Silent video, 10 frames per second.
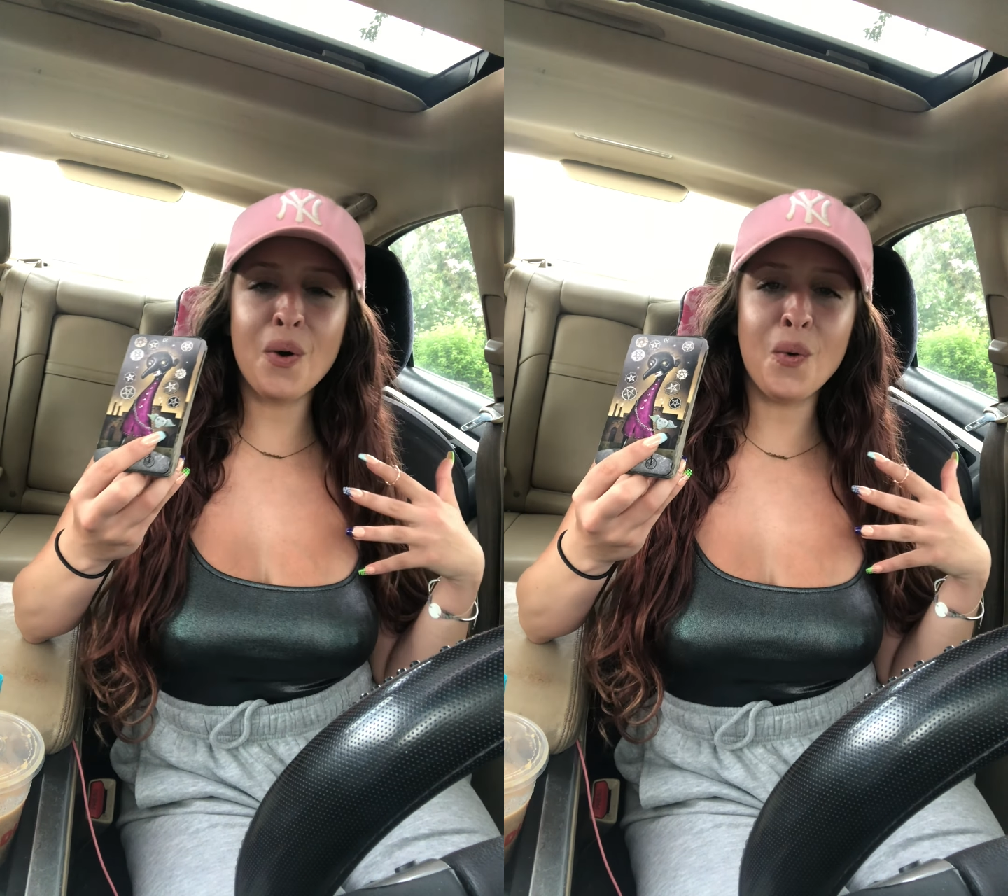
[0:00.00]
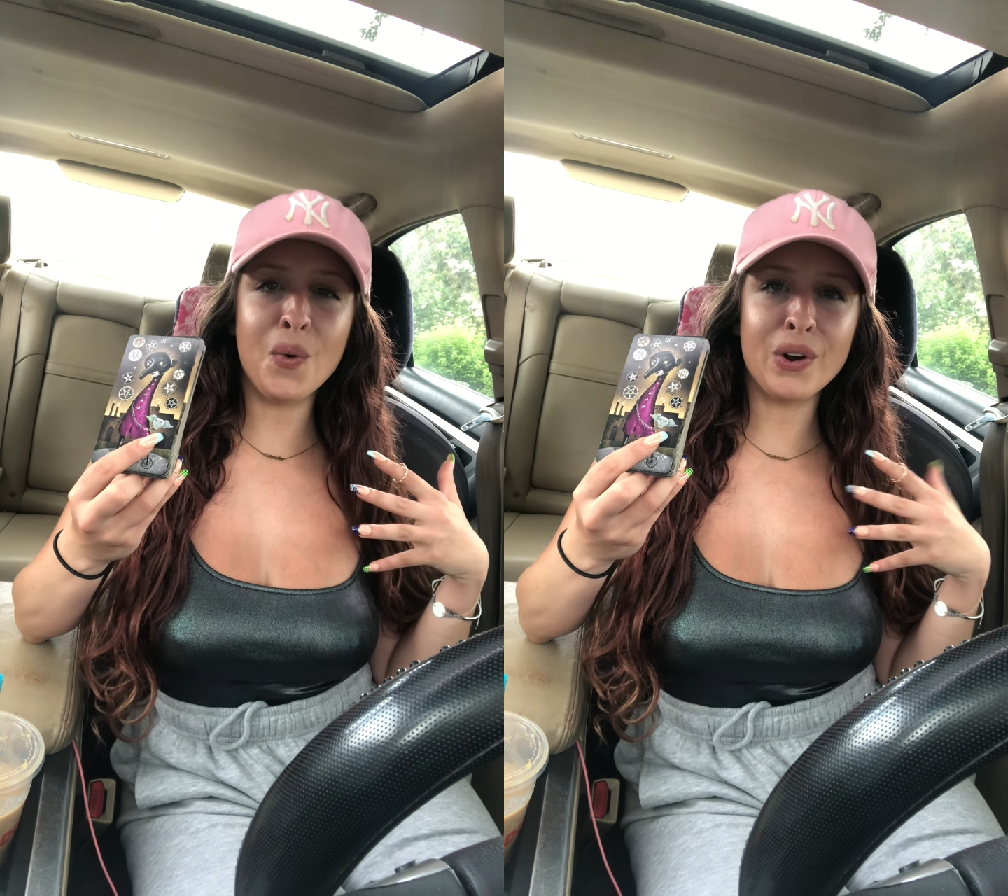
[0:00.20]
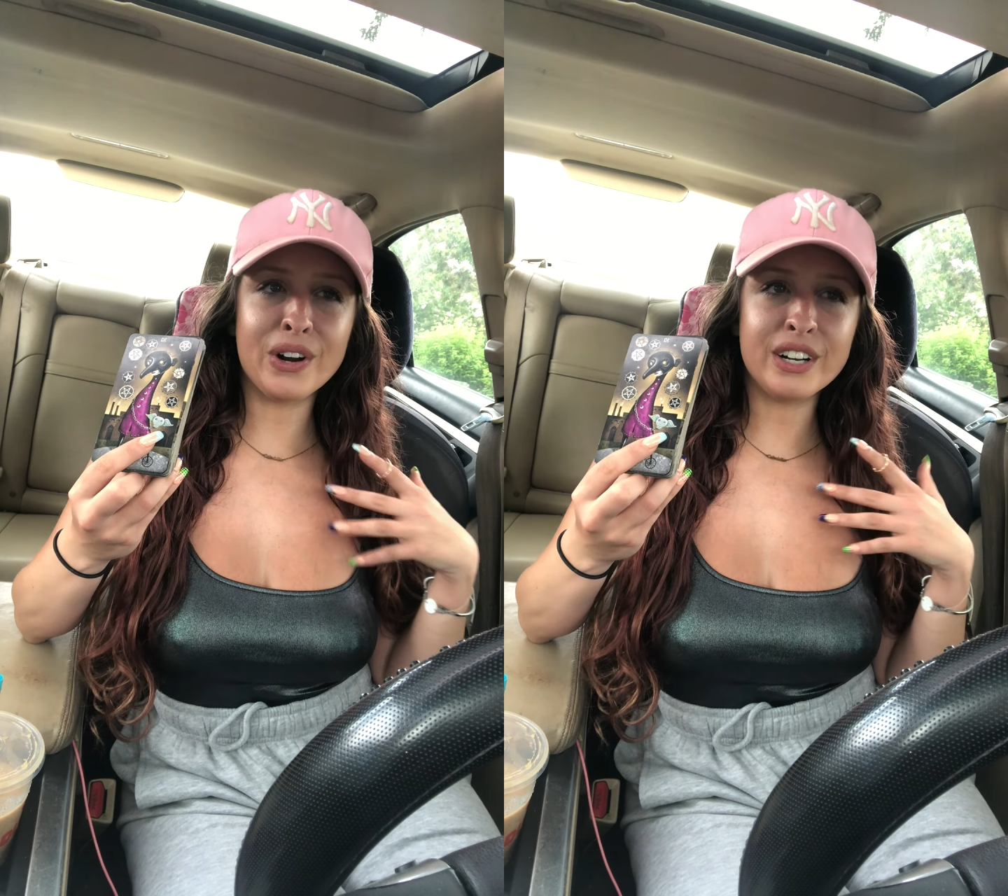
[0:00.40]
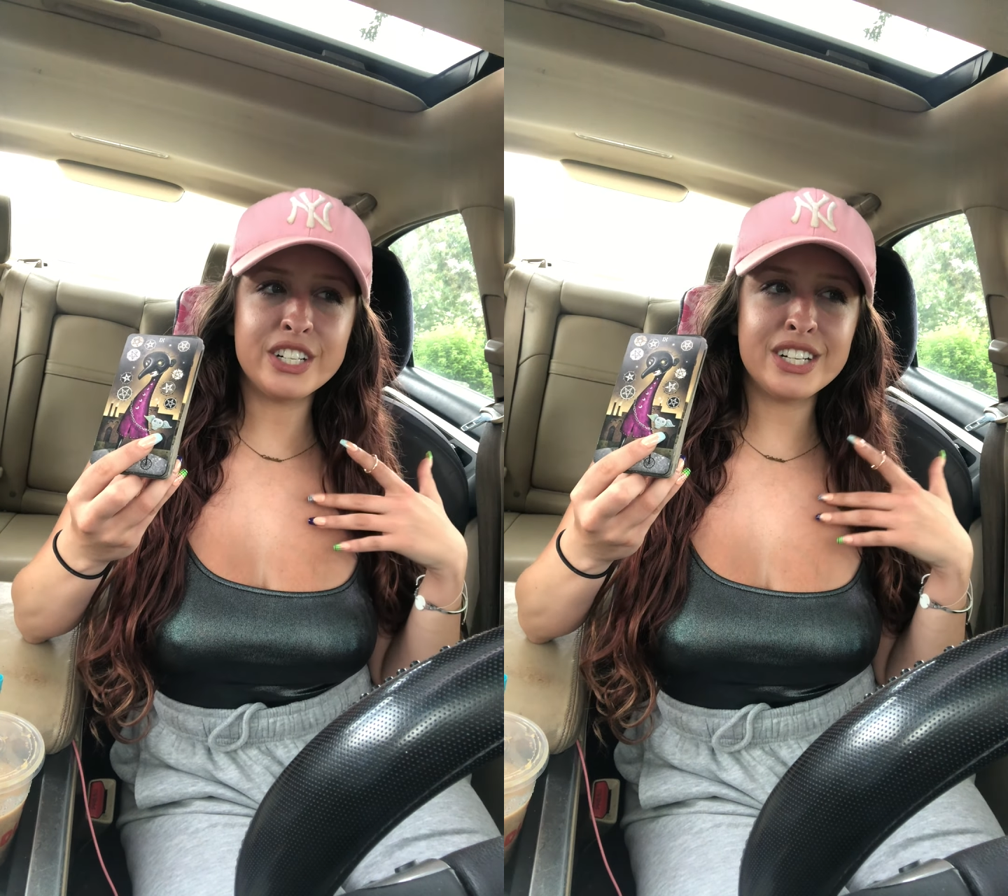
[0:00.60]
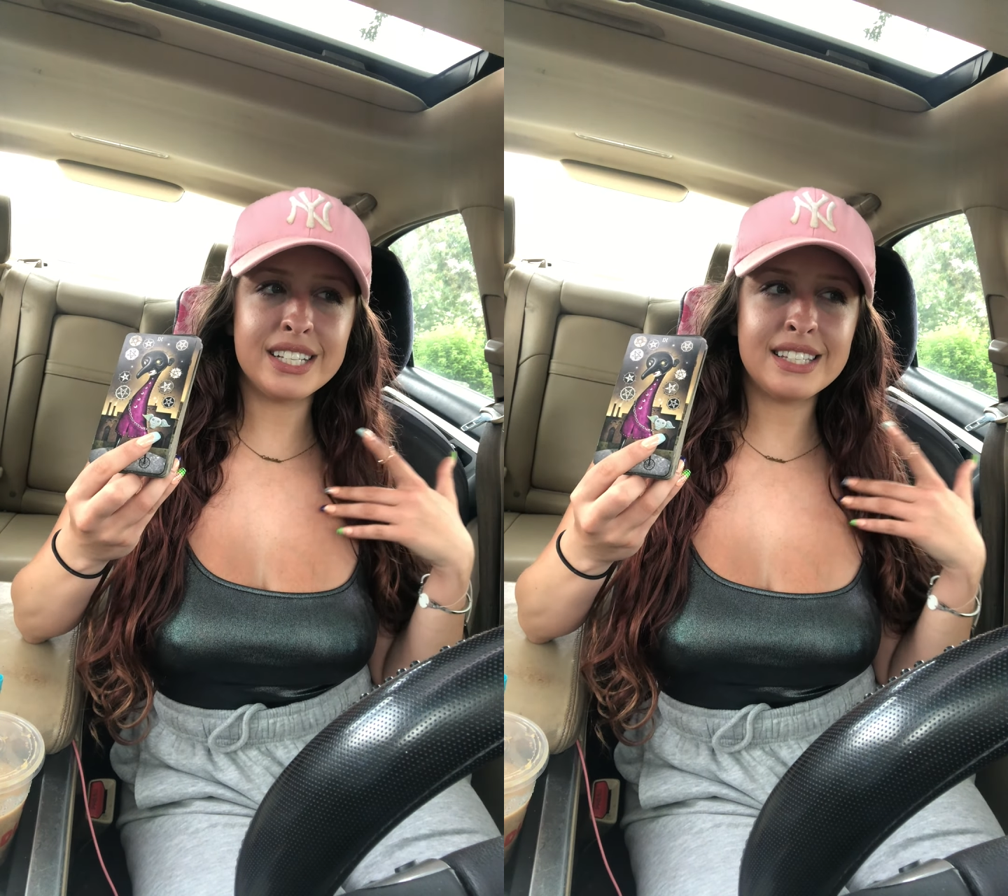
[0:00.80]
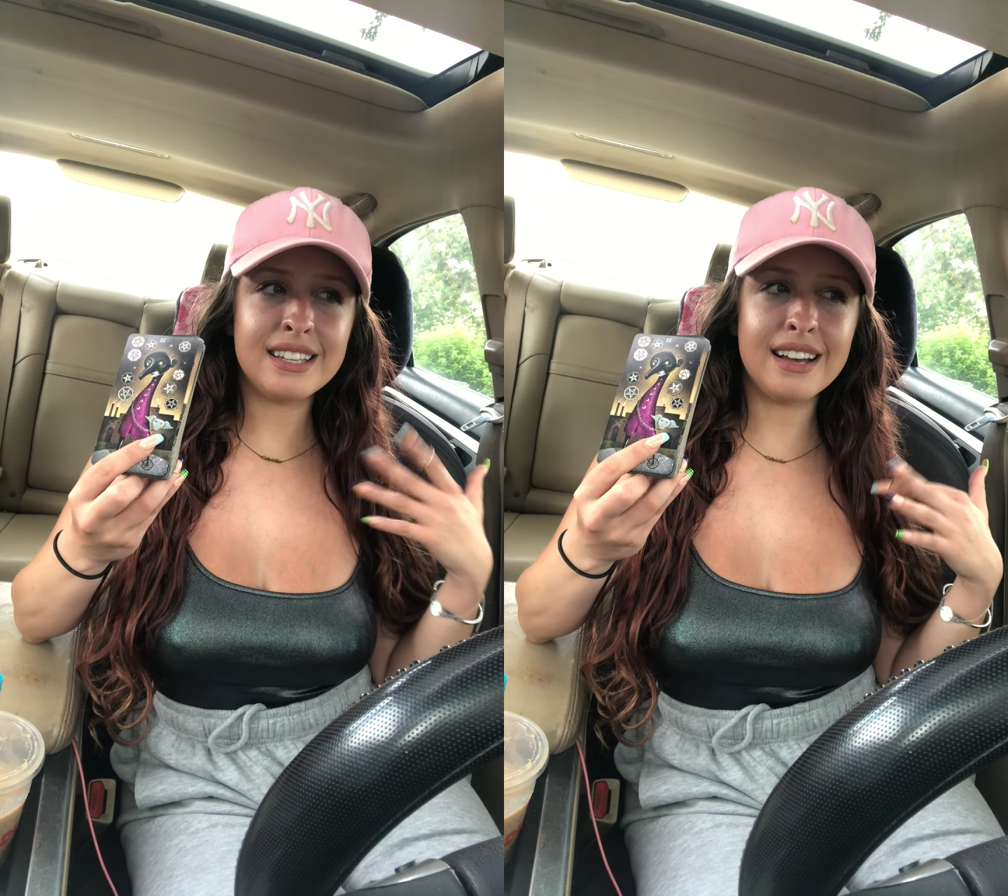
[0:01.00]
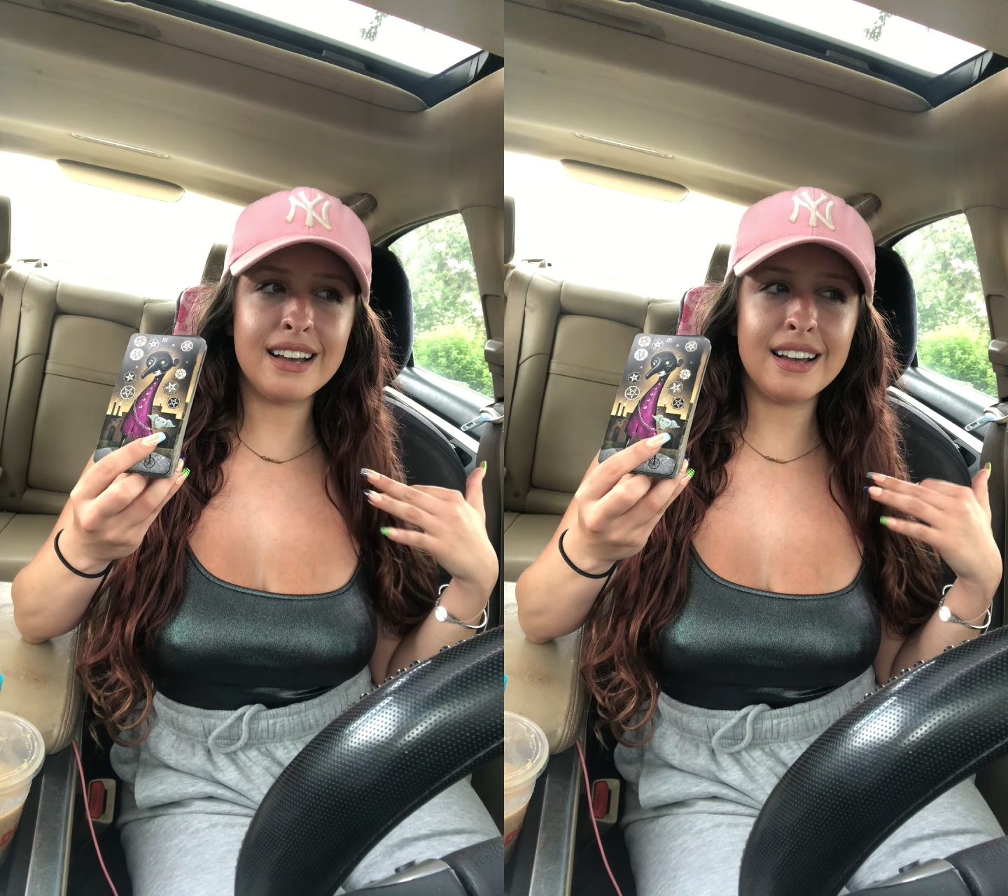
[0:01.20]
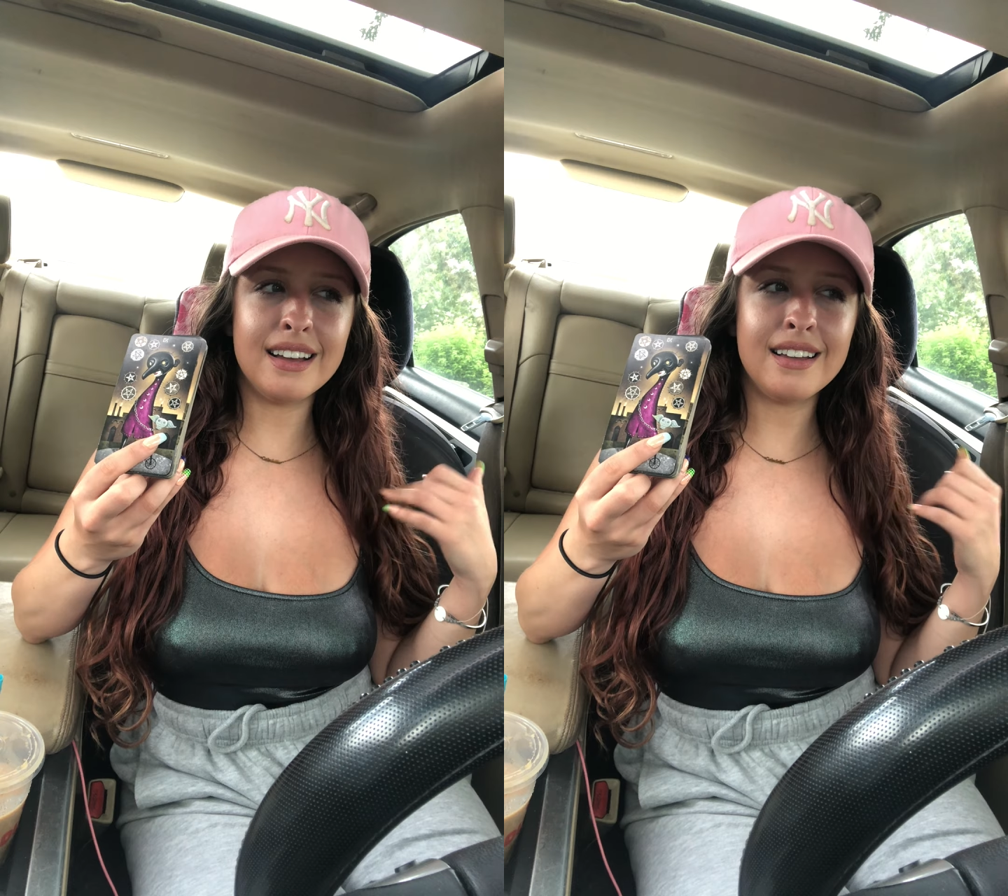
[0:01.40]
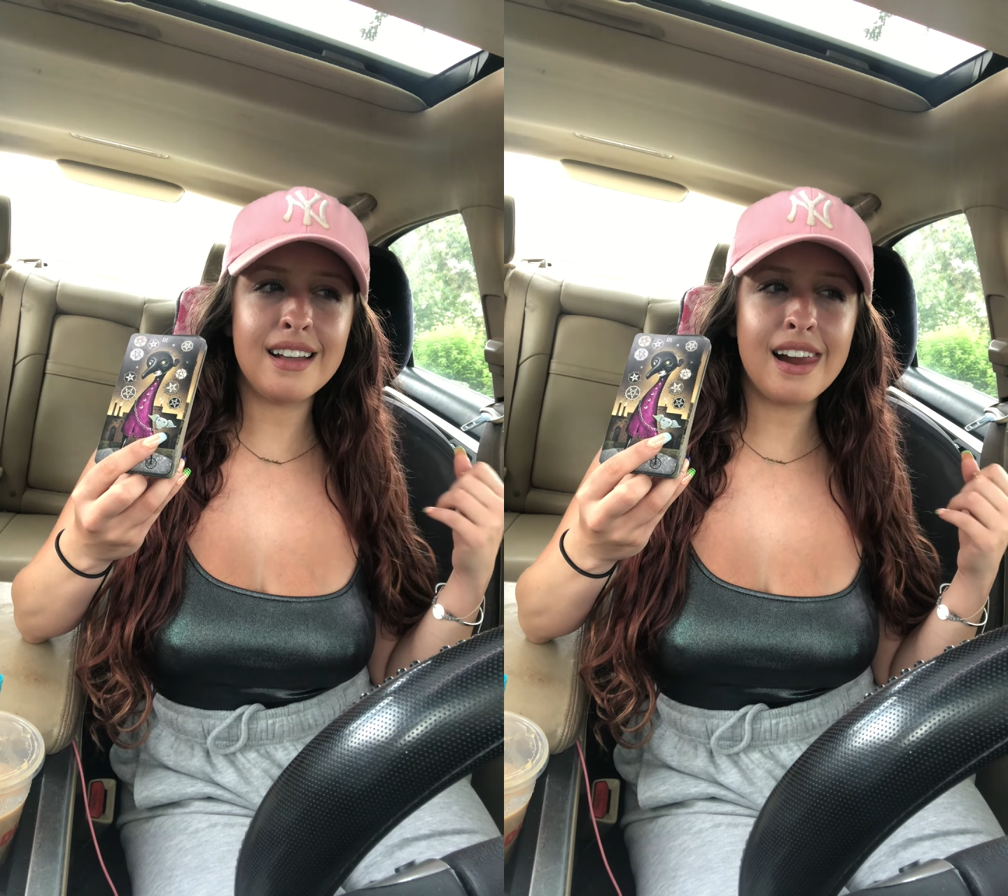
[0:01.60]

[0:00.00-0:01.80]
or just uh